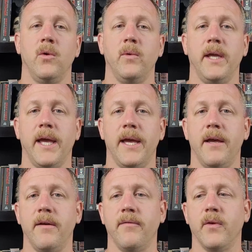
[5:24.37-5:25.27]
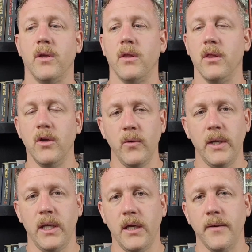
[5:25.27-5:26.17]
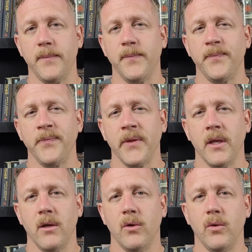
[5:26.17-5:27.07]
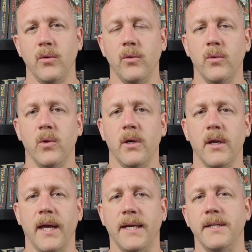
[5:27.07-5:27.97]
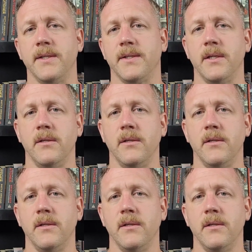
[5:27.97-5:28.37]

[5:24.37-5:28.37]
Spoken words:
We have Louis, who has